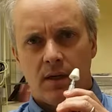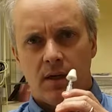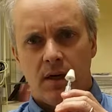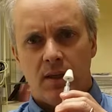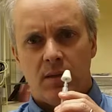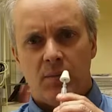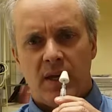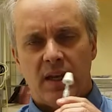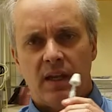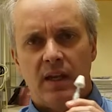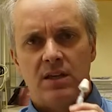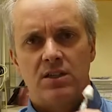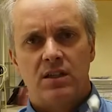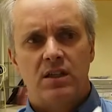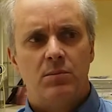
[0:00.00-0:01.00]
and the
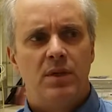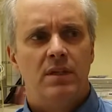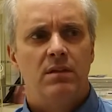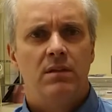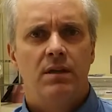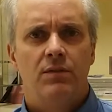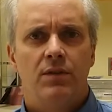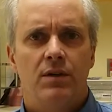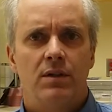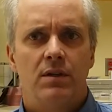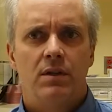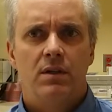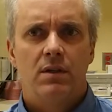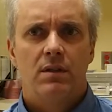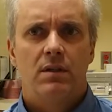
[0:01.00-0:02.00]
medication can be
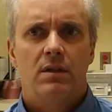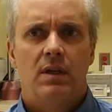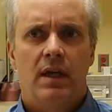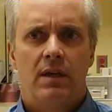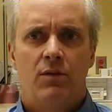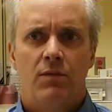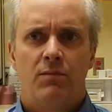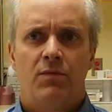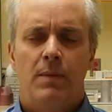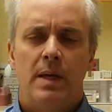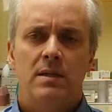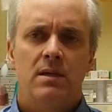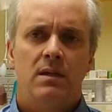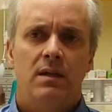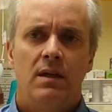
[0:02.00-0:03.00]
delivered and
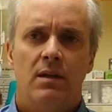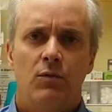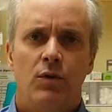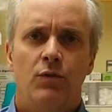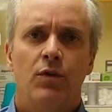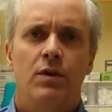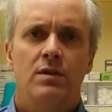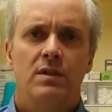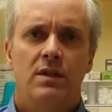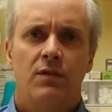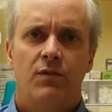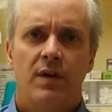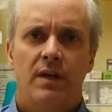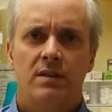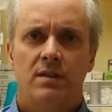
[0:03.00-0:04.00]
basically reverse the
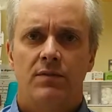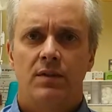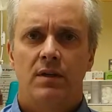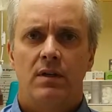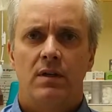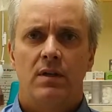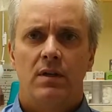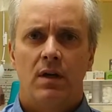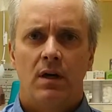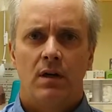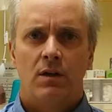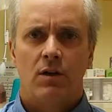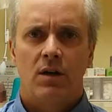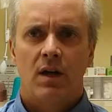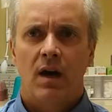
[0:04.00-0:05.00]
effects of the
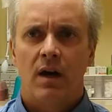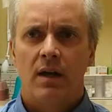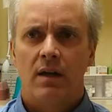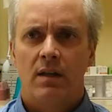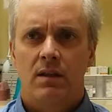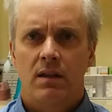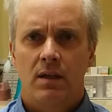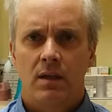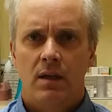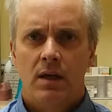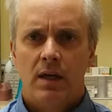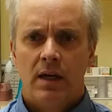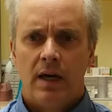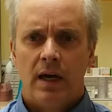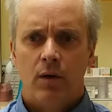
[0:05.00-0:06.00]
narcotic, the
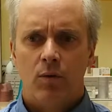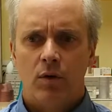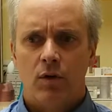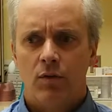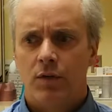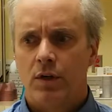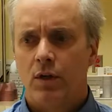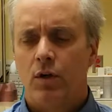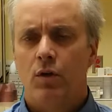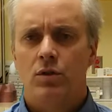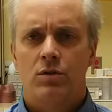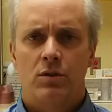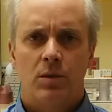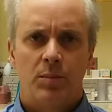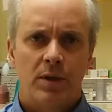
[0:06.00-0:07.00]
heroin
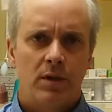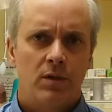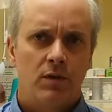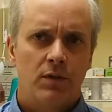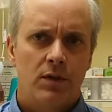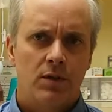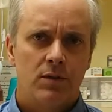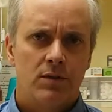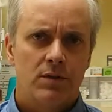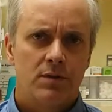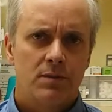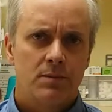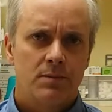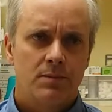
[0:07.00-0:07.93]
overdose or the pill overdose.